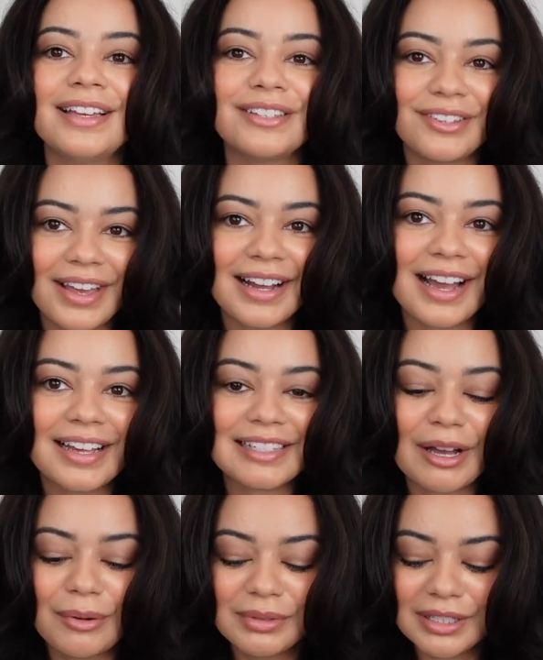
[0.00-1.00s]
so yeah guys
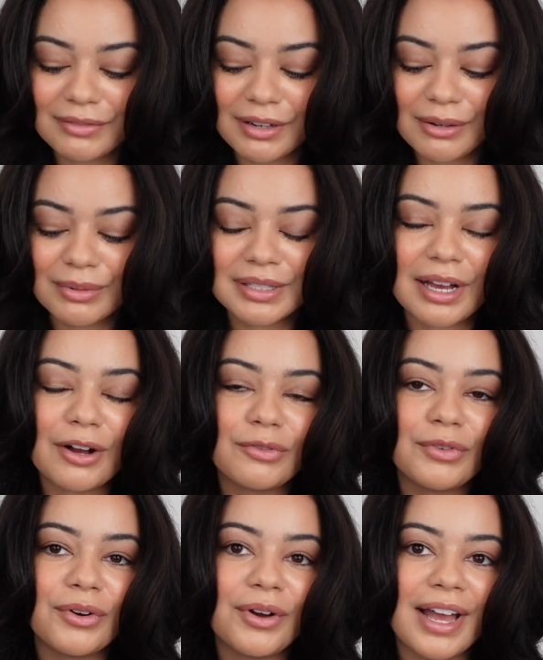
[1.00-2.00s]
i hope this video was
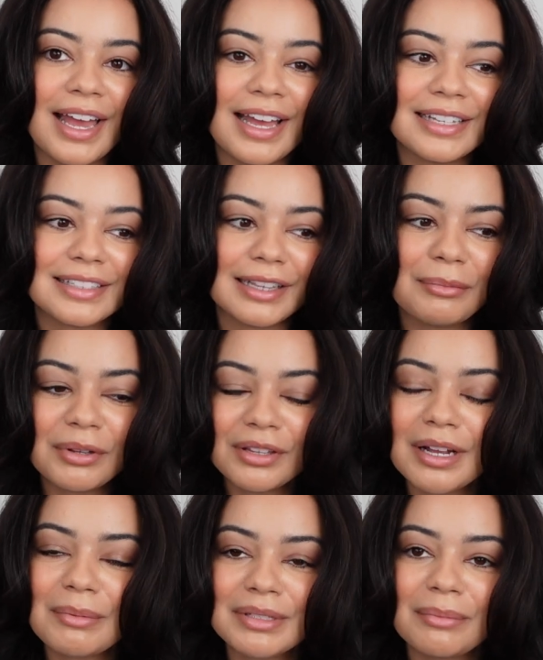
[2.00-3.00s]
helpful and let me know in
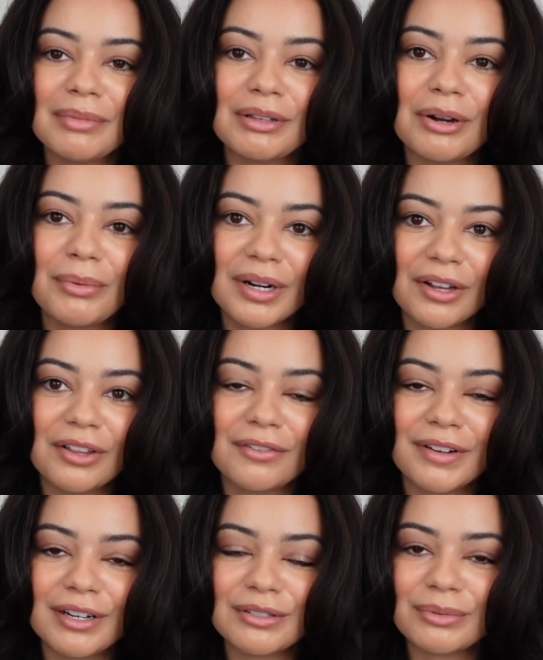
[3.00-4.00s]
the comments down below what other
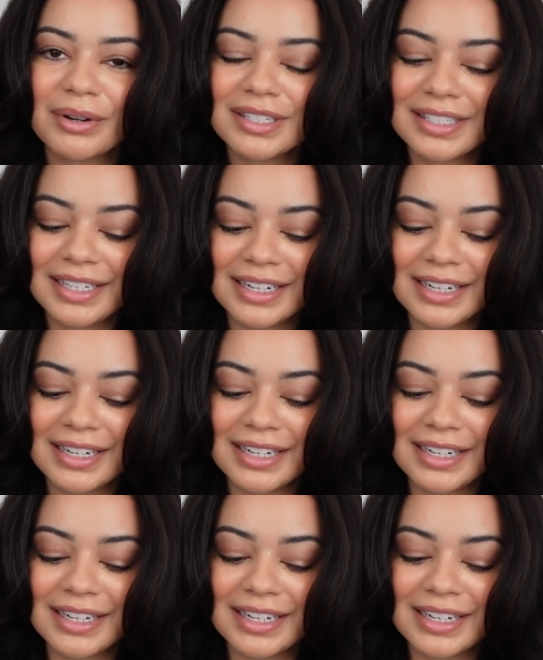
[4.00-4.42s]
videos you want to see